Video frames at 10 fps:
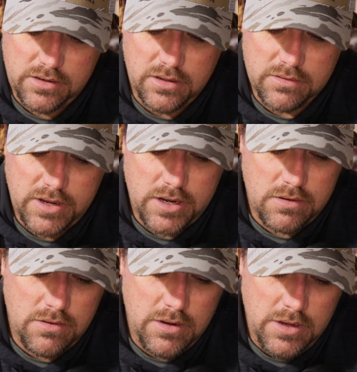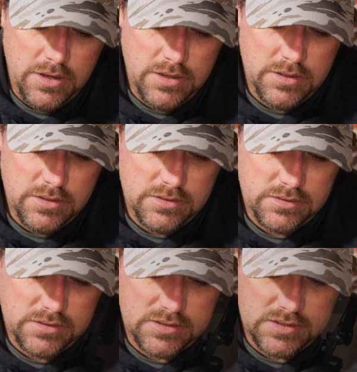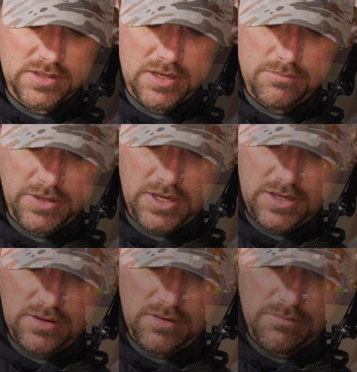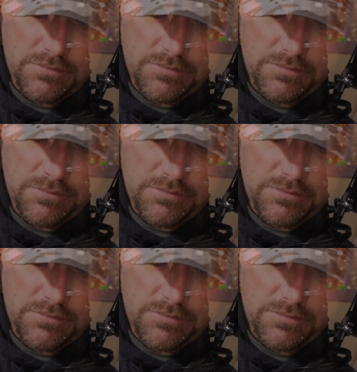Colorado. She says, "Hey Blake, I'm